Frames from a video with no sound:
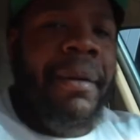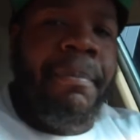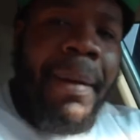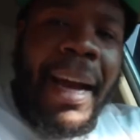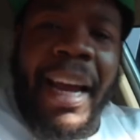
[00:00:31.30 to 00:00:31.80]

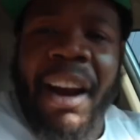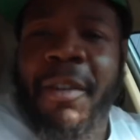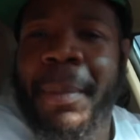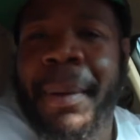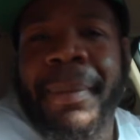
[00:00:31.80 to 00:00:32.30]
Man, I
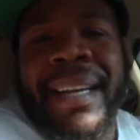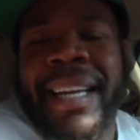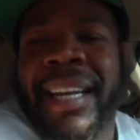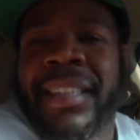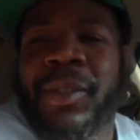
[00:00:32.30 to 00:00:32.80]
remember
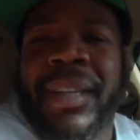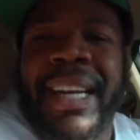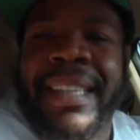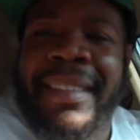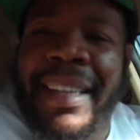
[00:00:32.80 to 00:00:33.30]
getting that
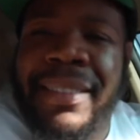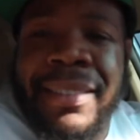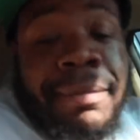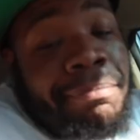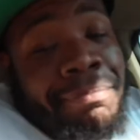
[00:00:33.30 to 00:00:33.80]

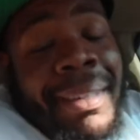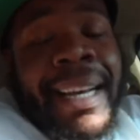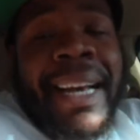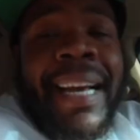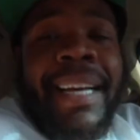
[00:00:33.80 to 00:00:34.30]
200SX
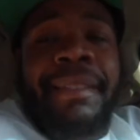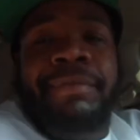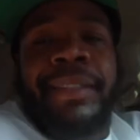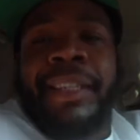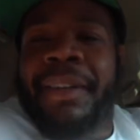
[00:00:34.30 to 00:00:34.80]
and
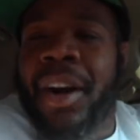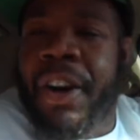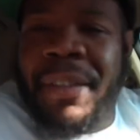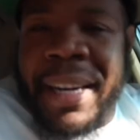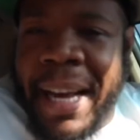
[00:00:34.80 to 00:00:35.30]
it
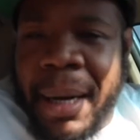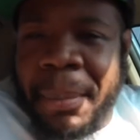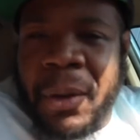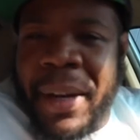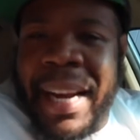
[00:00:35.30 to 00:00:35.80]
already had a
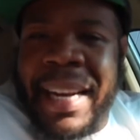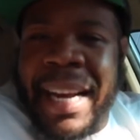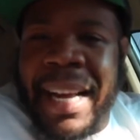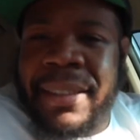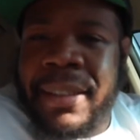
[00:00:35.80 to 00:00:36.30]
blue head
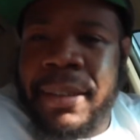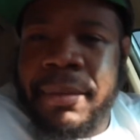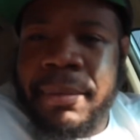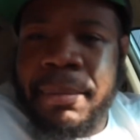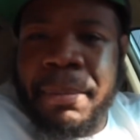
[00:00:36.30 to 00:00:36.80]
gasket,
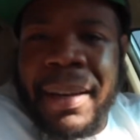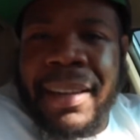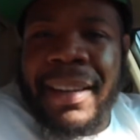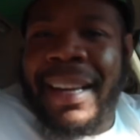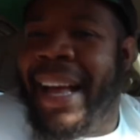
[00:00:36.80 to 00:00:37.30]

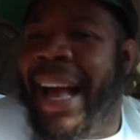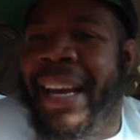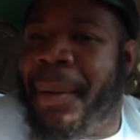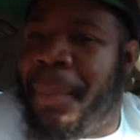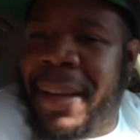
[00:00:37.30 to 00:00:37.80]
but I
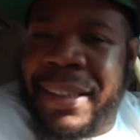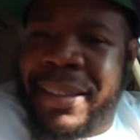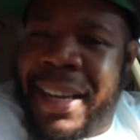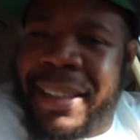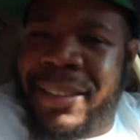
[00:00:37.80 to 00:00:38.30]
didn't pay the
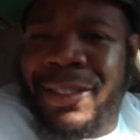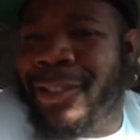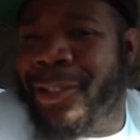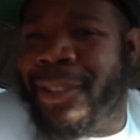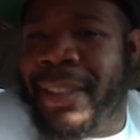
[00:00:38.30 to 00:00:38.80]
signs
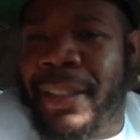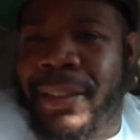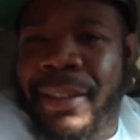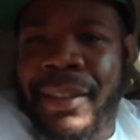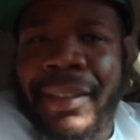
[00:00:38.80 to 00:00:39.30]
no
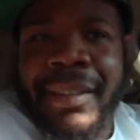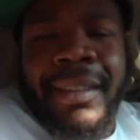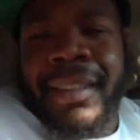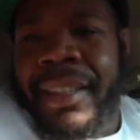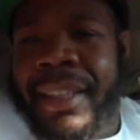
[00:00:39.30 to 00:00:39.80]
attention.
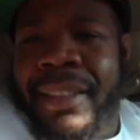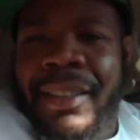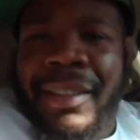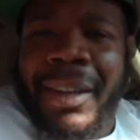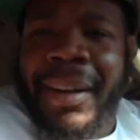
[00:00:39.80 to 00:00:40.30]

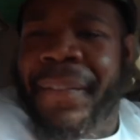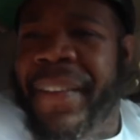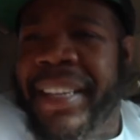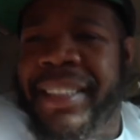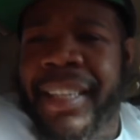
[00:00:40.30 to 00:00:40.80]
So they
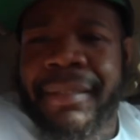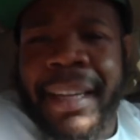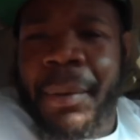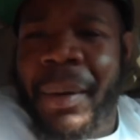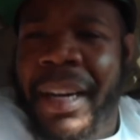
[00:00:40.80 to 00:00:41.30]
fixed it,
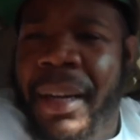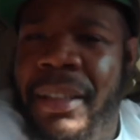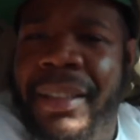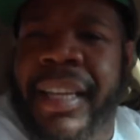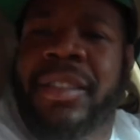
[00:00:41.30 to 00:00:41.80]
did what they had to